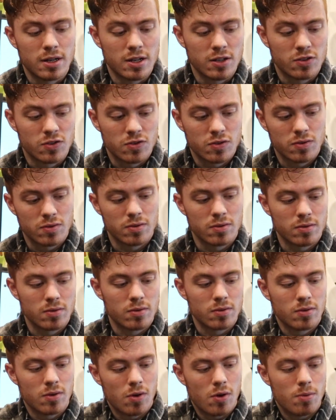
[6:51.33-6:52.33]
it's
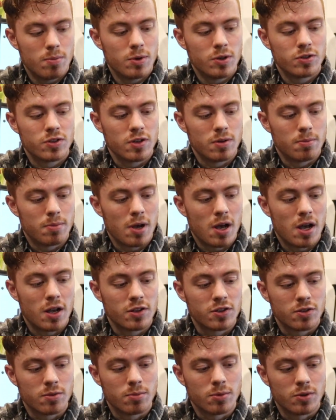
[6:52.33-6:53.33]
almost
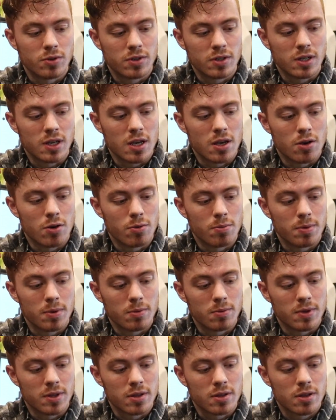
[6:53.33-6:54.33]
impossible to get
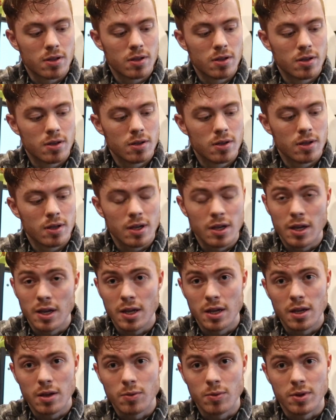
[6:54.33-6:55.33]
open with
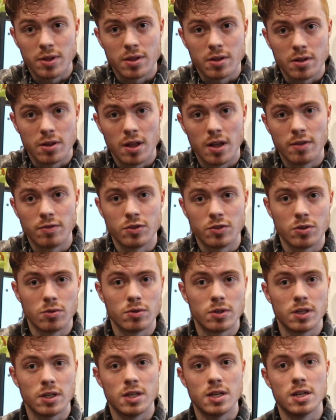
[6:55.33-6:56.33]
the gloves. You
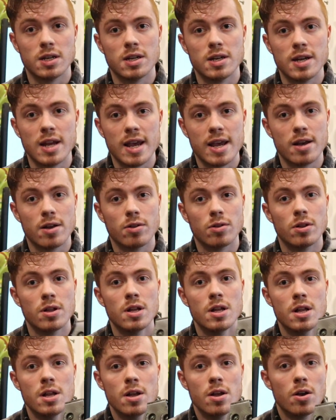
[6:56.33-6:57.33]
really need a nail
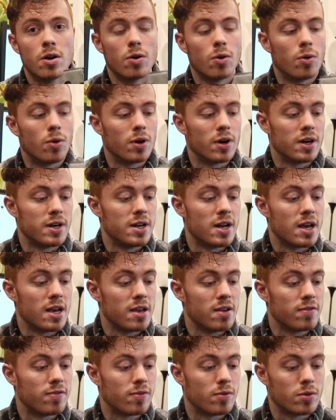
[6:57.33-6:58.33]
or a
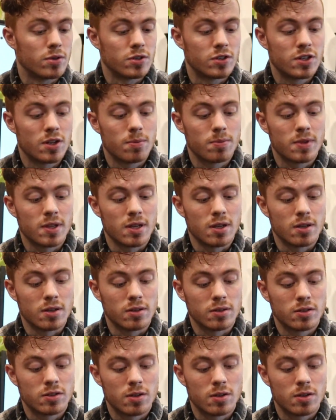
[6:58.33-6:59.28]
knife or something